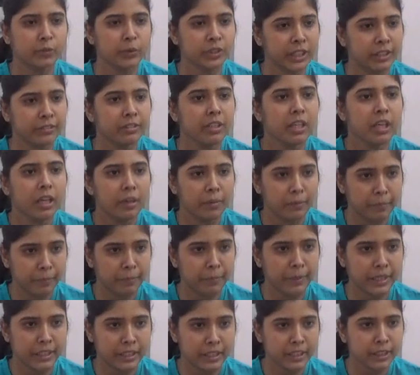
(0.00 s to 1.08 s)
which have
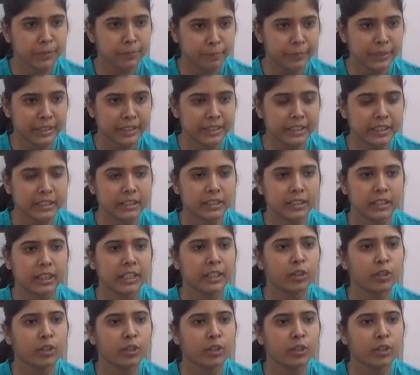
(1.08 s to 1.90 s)
better spacing, sir.